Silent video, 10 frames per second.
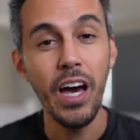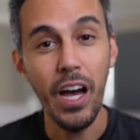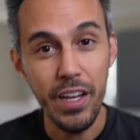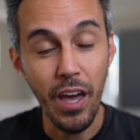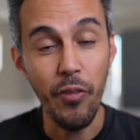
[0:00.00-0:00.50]

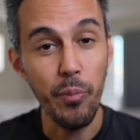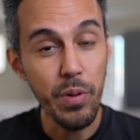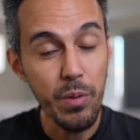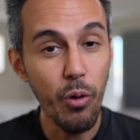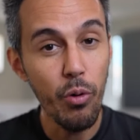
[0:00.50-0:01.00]
Again, the
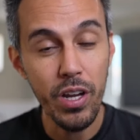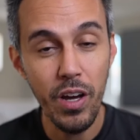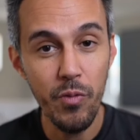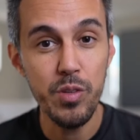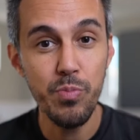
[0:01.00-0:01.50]
people working
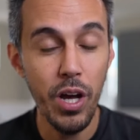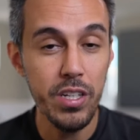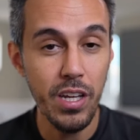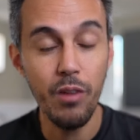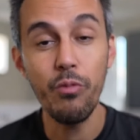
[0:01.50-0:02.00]
on this
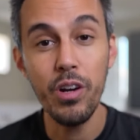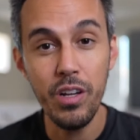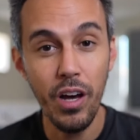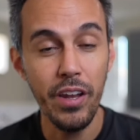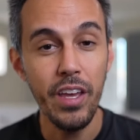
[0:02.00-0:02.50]
project have worked
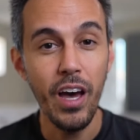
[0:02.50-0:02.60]
on